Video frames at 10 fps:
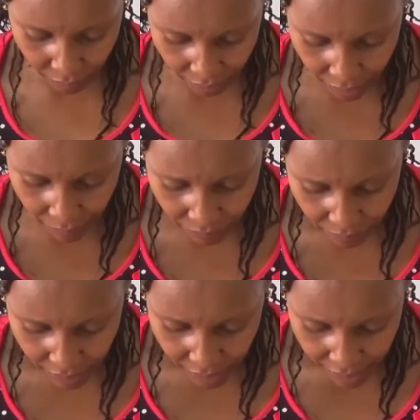Okay?
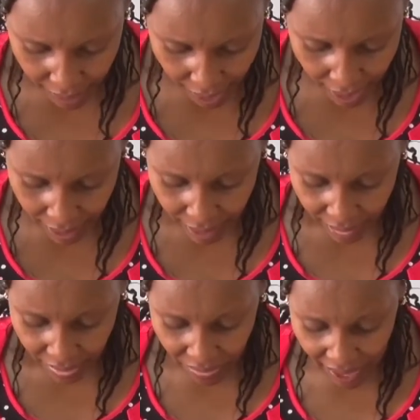
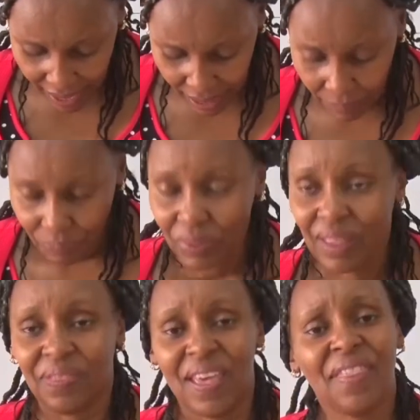Then
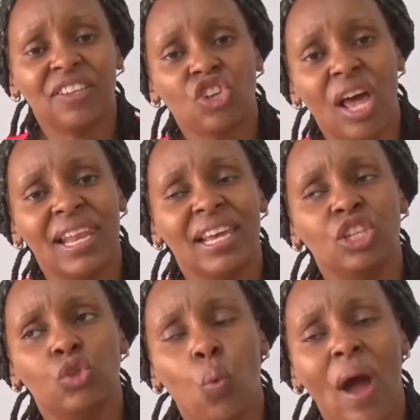the other
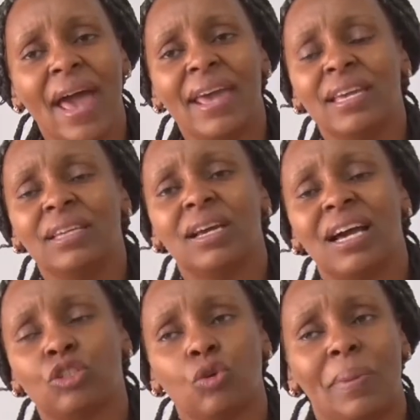challenge why
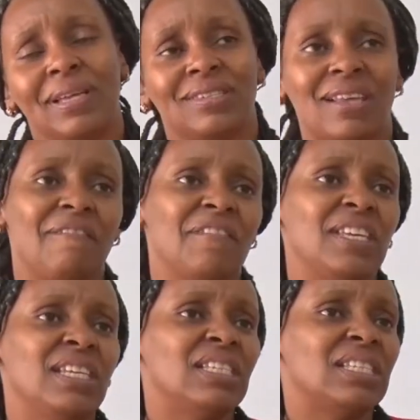customer
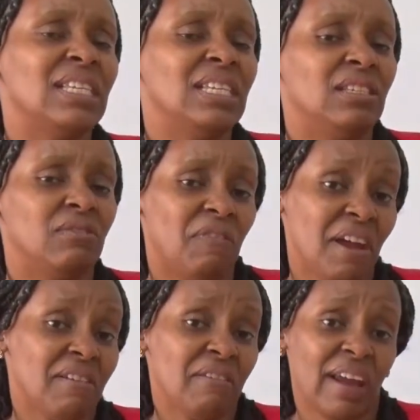service is
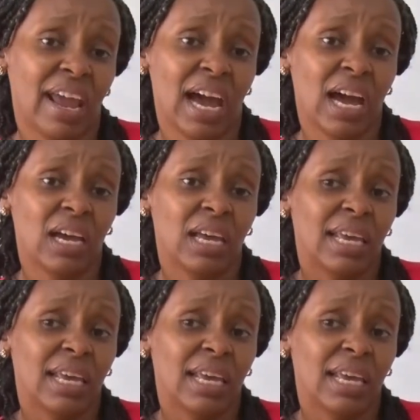very rare